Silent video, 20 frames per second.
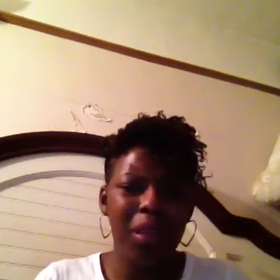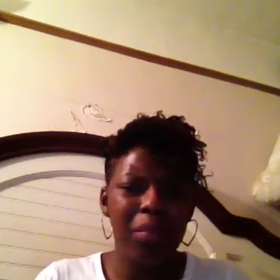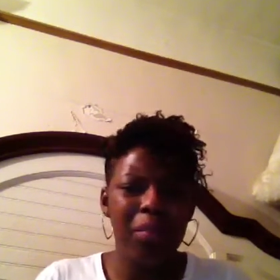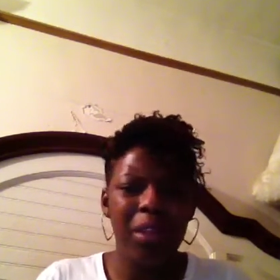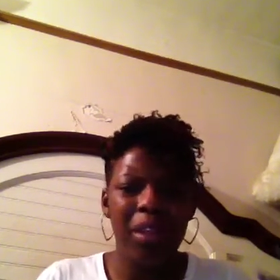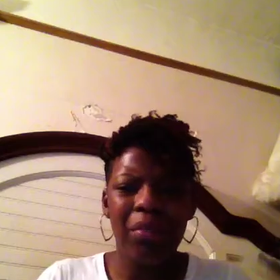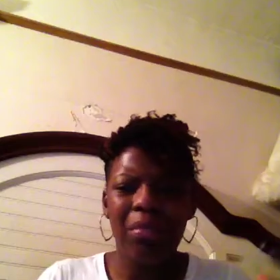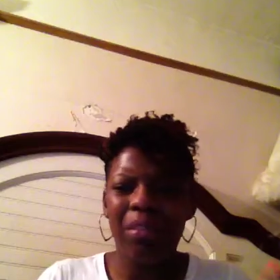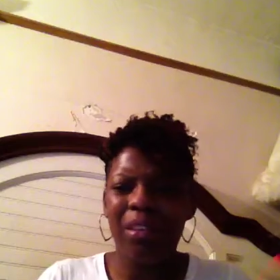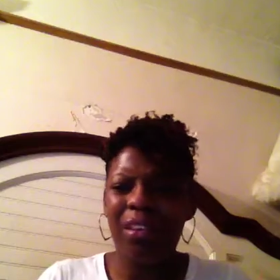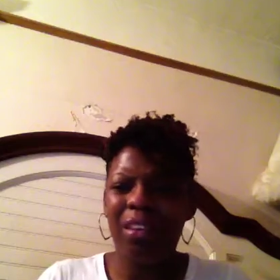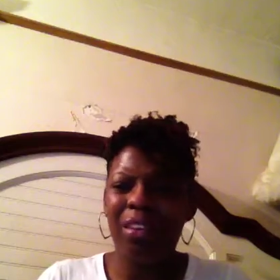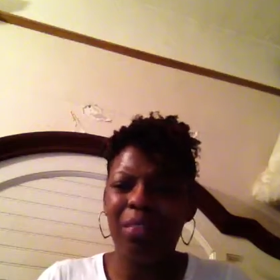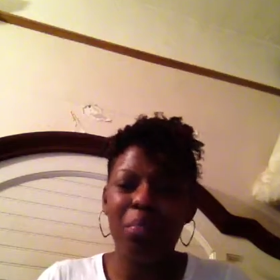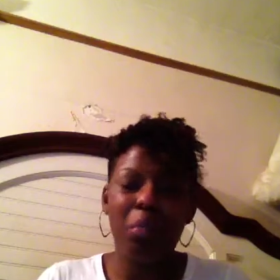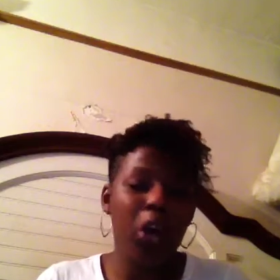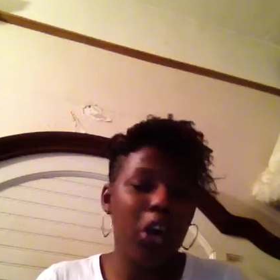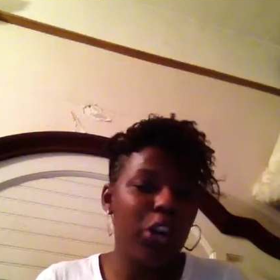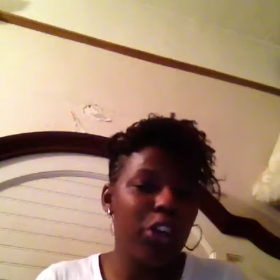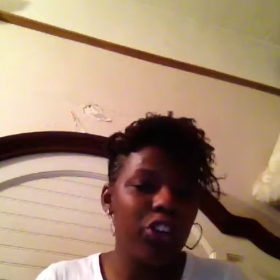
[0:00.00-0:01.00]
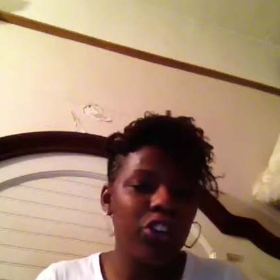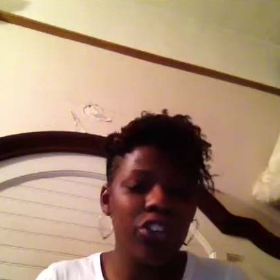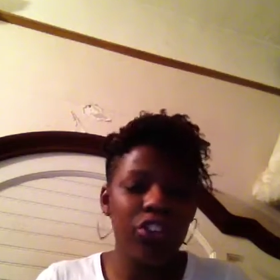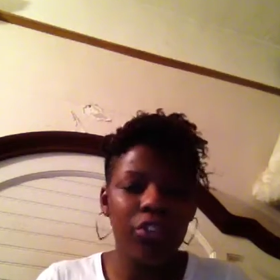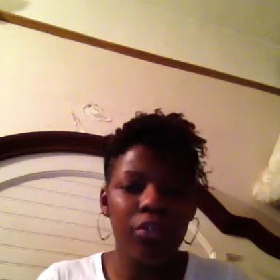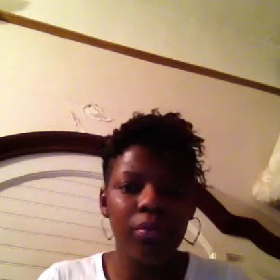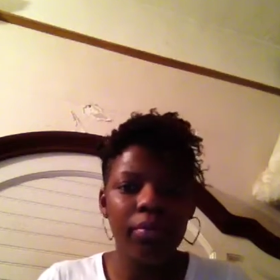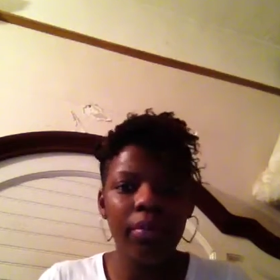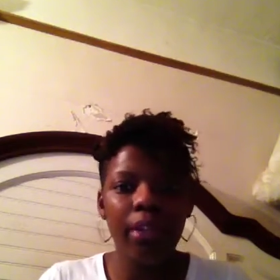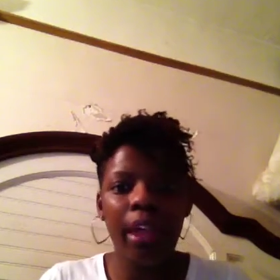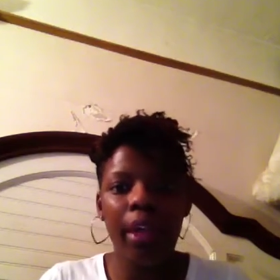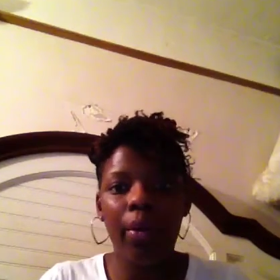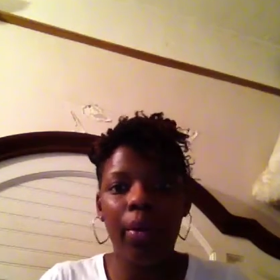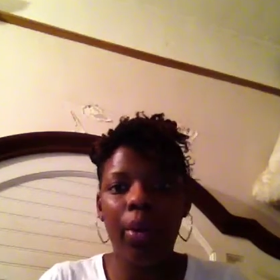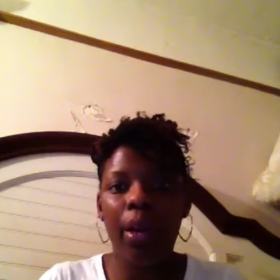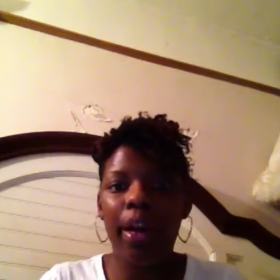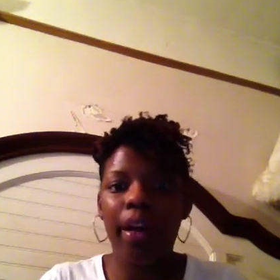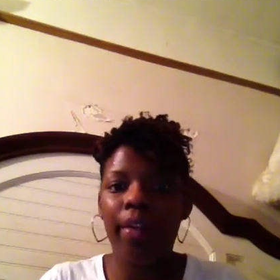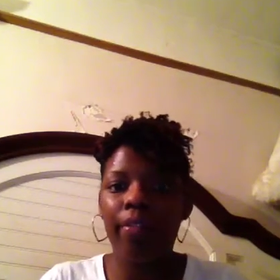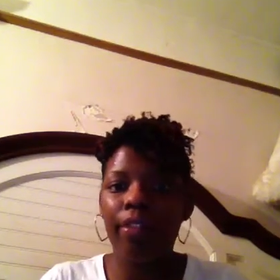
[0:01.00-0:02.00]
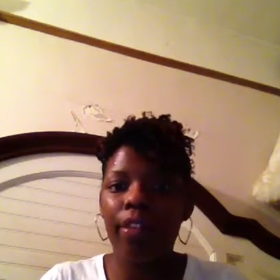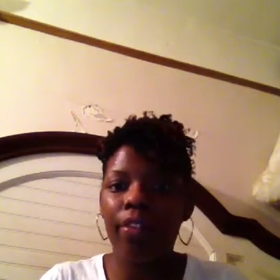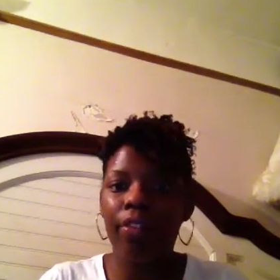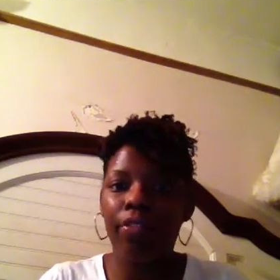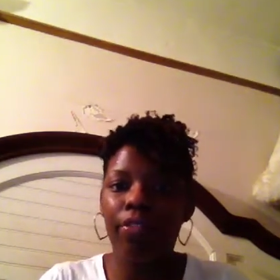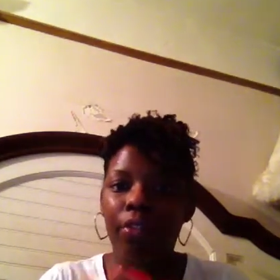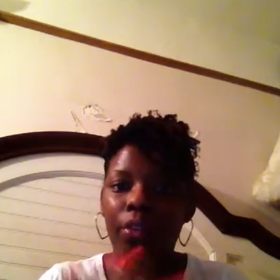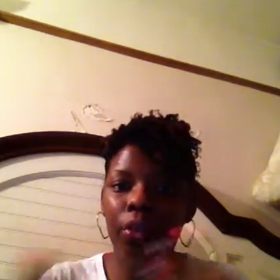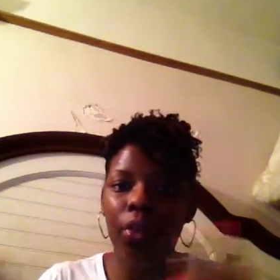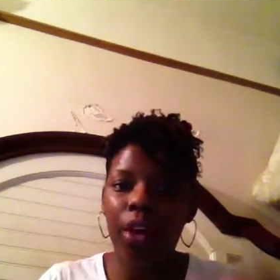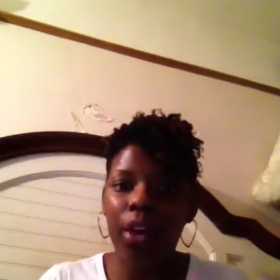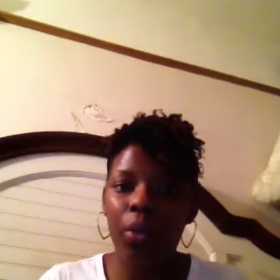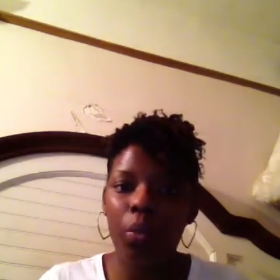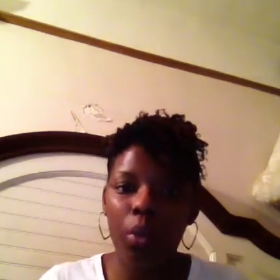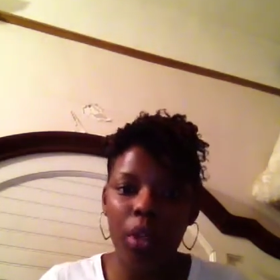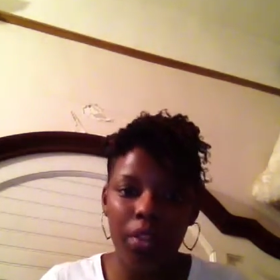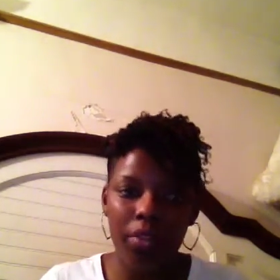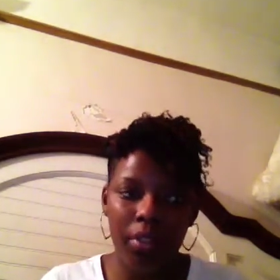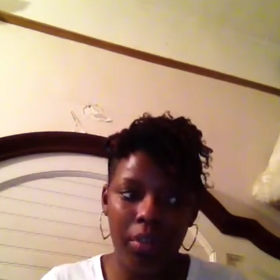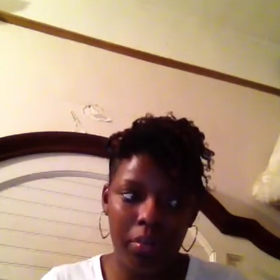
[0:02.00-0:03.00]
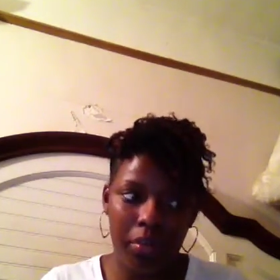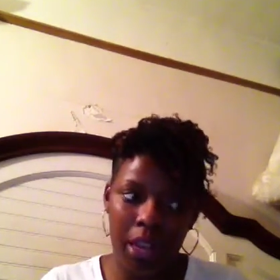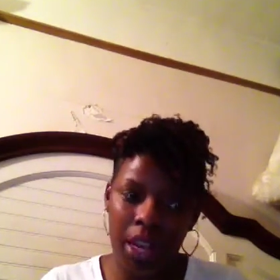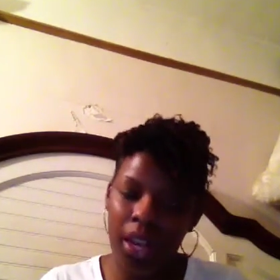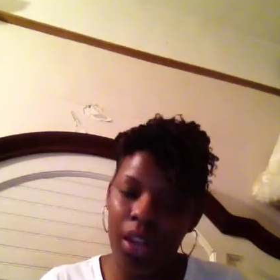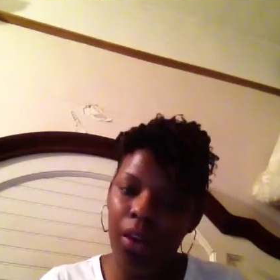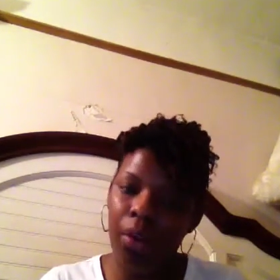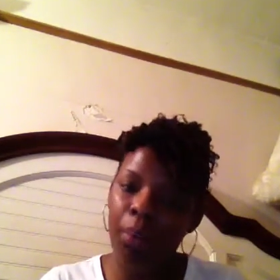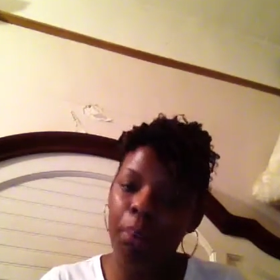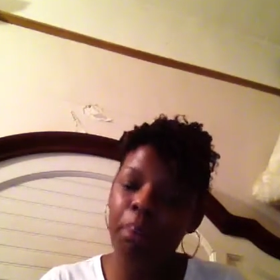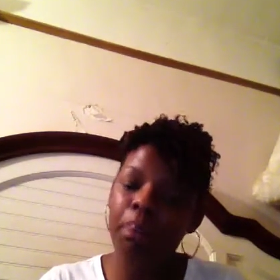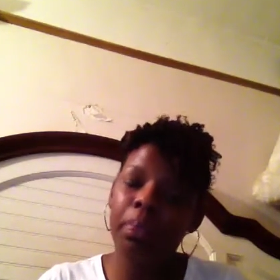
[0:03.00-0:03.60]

maybe March, I will have a full head weave in my hair.